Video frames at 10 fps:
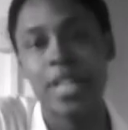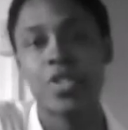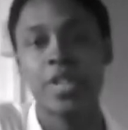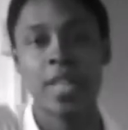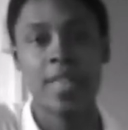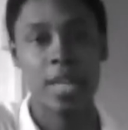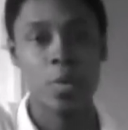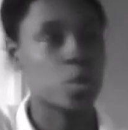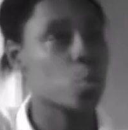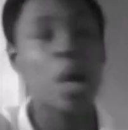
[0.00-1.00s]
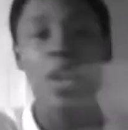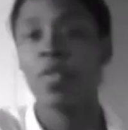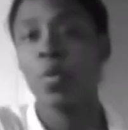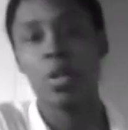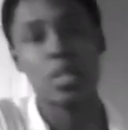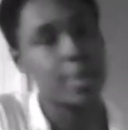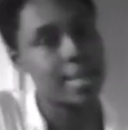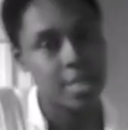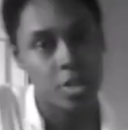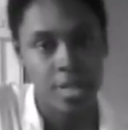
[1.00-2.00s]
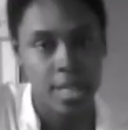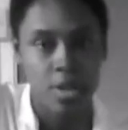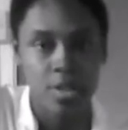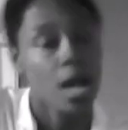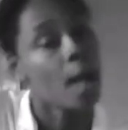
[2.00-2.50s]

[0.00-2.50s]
entertainer that he was, one of the world's best entertainers,